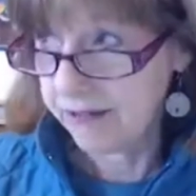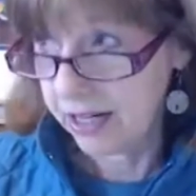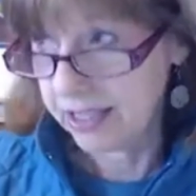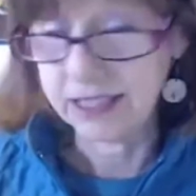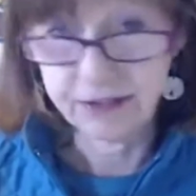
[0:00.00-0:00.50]

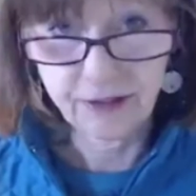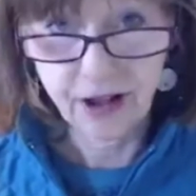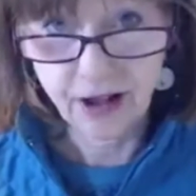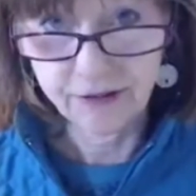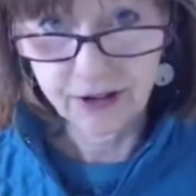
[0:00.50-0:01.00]
evidence of,
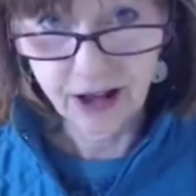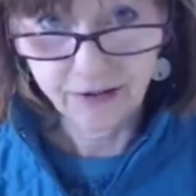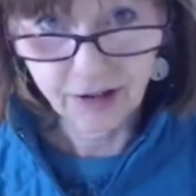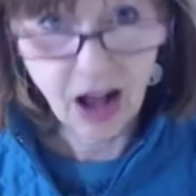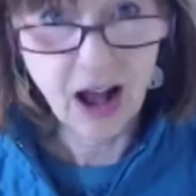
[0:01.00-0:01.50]
of,
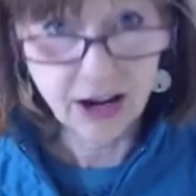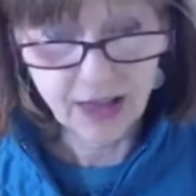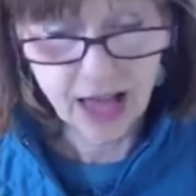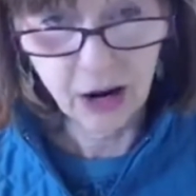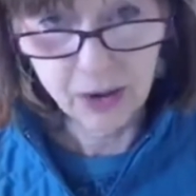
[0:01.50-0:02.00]
of God,
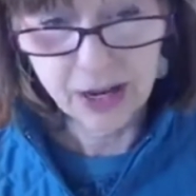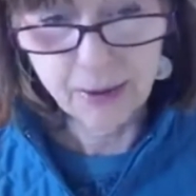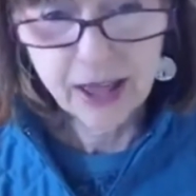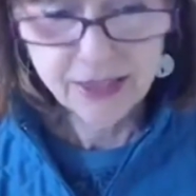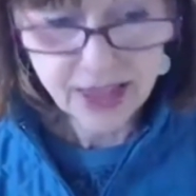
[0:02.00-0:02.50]
of
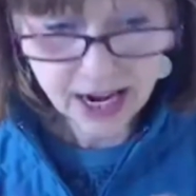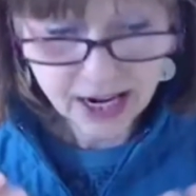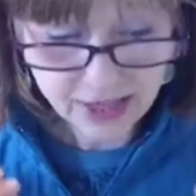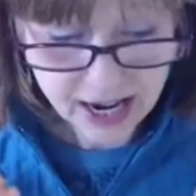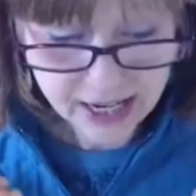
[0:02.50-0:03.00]
Elohim,
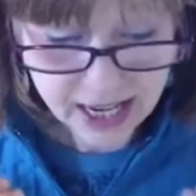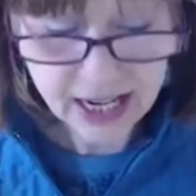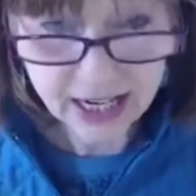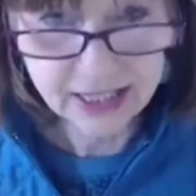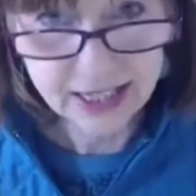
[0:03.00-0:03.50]
then, then
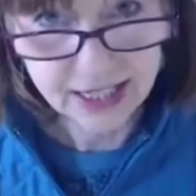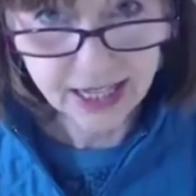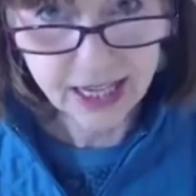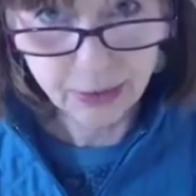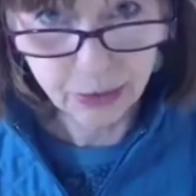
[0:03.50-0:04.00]
get into
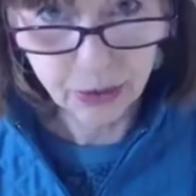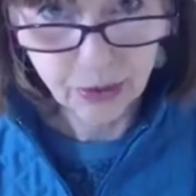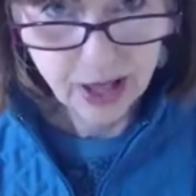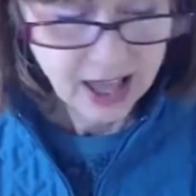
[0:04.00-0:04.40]
the Hebrew.